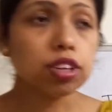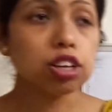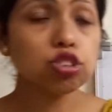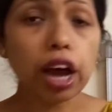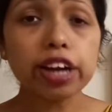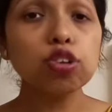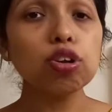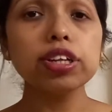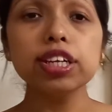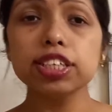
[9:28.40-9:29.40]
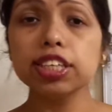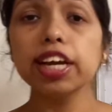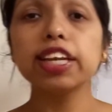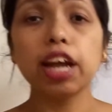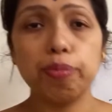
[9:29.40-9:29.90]
So I told you this is the
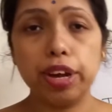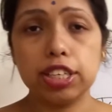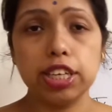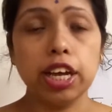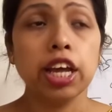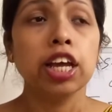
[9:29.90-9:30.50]
intermixing.